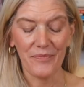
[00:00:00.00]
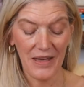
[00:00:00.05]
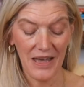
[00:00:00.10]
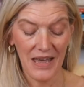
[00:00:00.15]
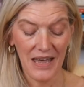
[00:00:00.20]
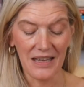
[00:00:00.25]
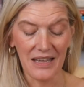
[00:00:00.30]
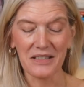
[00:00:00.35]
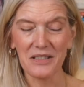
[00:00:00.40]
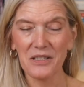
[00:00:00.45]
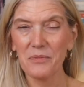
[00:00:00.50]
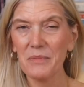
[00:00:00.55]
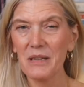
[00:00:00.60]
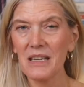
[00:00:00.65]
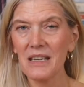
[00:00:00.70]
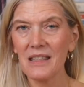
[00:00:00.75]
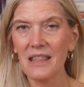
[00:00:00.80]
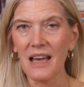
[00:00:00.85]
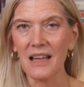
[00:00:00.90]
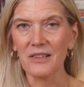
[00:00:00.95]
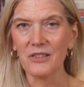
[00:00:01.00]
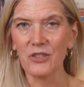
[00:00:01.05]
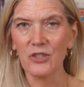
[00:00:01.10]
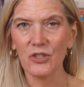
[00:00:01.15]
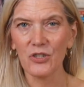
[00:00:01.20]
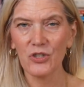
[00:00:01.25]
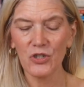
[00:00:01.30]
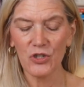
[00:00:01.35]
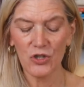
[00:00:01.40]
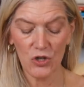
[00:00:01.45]
And to me, that's
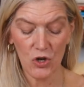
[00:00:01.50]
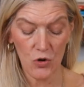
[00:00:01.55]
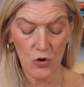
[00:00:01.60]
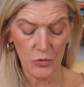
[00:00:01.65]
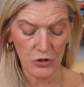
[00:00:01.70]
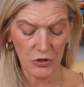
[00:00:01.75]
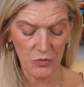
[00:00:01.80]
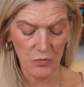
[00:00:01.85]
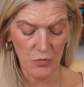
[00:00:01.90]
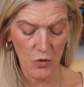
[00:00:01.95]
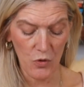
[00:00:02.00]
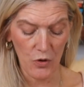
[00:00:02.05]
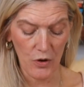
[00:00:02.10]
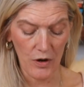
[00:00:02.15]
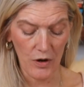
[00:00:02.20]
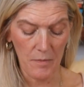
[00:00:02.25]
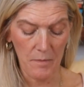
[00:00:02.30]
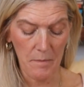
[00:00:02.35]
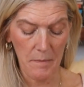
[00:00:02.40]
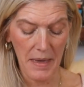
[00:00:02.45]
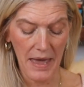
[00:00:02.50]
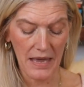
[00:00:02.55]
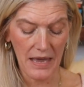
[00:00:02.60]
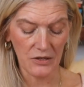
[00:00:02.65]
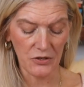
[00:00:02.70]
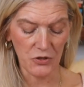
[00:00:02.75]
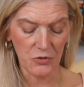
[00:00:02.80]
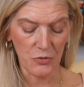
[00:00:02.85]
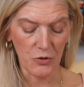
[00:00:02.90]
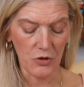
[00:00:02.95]
so much more
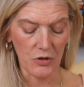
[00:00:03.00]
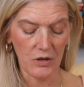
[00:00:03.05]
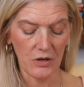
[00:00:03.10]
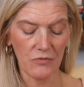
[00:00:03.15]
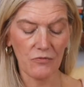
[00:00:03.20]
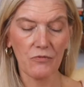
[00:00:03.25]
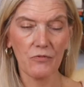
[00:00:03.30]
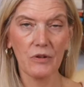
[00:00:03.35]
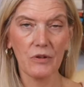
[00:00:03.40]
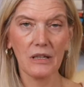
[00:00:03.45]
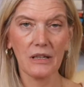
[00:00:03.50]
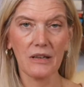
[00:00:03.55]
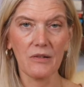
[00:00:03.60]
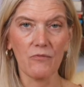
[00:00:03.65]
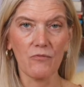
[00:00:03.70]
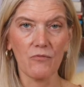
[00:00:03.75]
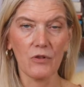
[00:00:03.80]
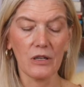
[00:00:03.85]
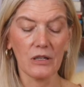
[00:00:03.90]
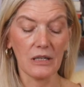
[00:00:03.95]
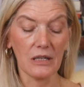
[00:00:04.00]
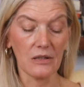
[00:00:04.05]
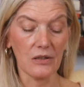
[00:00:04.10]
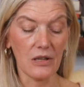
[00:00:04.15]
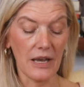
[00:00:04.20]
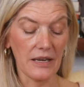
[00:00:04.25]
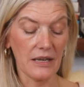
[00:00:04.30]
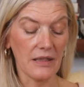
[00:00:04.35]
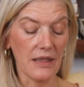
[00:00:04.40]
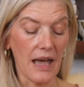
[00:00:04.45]
manageable. I really, really
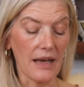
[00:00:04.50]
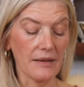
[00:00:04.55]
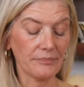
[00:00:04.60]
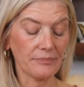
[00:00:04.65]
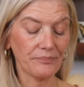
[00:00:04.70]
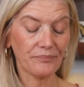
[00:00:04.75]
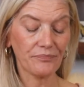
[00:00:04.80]
like that.